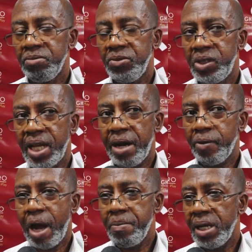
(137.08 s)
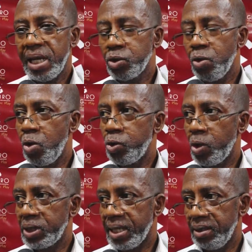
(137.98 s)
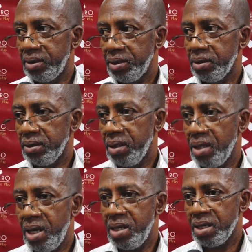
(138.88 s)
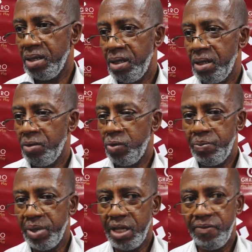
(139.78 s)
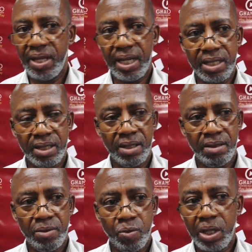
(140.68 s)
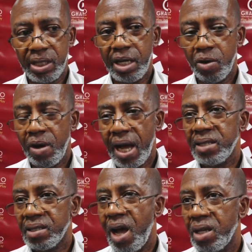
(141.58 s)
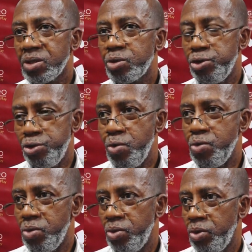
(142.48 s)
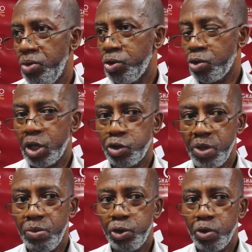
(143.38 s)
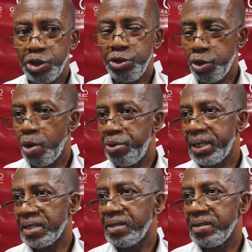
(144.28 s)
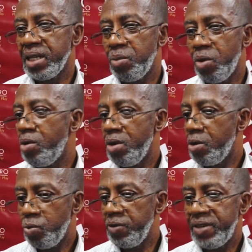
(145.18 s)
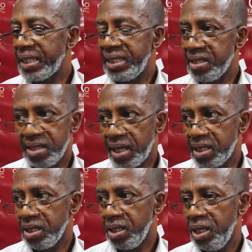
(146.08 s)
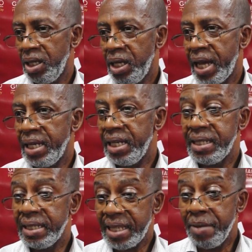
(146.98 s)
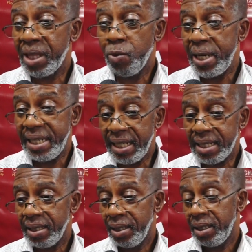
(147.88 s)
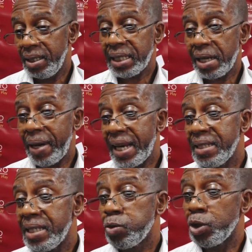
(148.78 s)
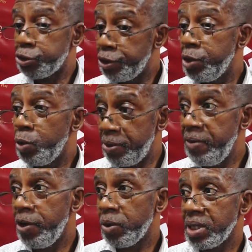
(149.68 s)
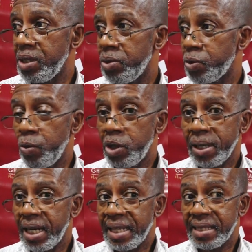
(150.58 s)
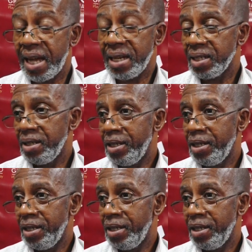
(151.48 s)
their requirement does not hold water. And we believe that what the law asks us to do so as to be able to continue to operate as a CMO, we've done just that. And it's the same thing we did that our license was renewed previously. So we don't understand.